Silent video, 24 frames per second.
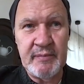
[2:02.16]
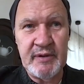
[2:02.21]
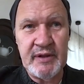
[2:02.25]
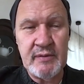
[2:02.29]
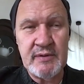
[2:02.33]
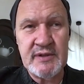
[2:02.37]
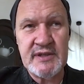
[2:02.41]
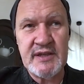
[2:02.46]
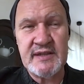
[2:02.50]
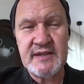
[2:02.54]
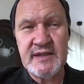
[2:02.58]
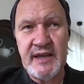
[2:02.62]
and there
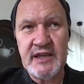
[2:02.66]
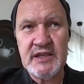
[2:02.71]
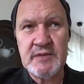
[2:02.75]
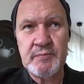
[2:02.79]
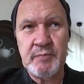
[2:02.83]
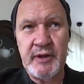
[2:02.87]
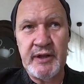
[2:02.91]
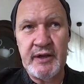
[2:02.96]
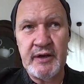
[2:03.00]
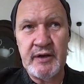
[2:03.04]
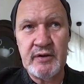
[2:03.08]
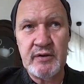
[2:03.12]
was a sax
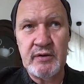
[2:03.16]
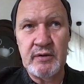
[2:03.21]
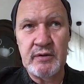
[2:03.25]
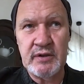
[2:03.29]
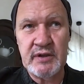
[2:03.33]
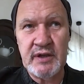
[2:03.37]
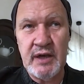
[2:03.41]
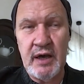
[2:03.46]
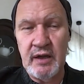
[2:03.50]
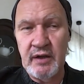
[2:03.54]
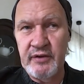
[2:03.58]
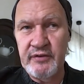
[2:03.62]
player called
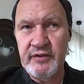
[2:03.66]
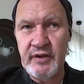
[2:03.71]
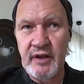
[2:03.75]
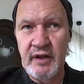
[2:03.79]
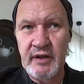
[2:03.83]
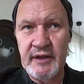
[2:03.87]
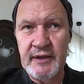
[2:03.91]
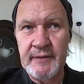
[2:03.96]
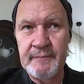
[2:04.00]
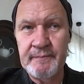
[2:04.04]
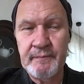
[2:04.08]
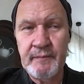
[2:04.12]
Colin
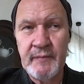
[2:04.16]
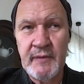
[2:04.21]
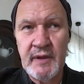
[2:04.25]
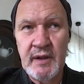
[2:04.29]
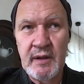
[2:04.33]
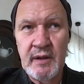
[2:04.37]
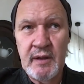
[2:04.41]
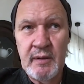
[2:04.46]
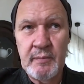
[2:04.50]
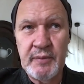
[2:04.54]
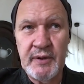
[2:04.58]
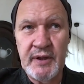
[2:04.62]
Tully
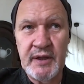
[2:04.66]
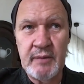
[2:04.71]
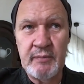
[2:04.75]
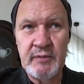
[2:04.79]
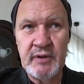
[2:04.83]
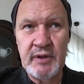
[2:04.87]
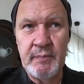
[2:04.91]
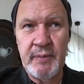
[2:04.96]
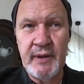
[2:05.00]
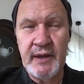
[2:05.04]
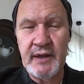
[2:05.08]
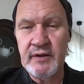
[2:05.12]
playing with
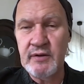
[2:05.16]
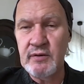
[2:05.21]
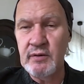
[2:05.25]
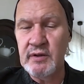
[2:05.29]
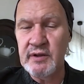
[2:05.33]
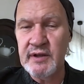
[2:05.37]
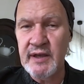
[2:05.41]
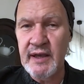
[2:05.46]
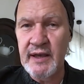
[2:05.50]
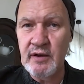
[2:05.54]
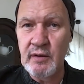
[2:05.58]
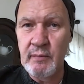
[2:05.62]
a band called
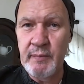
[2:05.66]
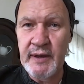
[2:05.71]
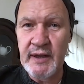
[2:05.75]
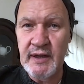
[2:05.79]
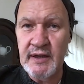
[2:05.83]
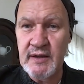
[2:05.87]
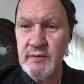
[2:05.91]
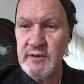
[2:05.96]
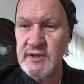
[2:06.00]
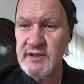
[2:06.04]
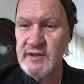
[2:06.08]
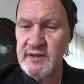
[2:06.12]
Cato Bell.
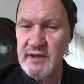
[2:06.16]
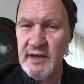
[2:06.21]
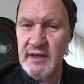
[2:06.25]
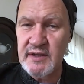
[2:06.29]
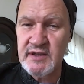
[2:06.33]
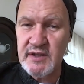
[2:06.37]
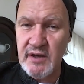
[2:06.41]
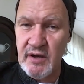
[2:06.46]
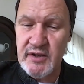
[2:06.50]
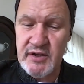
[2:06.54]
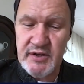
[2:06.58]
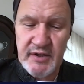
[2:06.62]
He was a
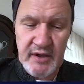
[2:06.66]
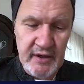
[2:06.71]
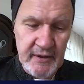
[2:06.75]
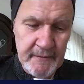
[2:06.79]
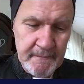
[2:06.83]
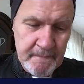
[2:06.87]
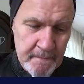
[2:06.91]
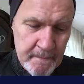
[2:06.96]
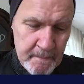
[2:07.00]
Scottish guy.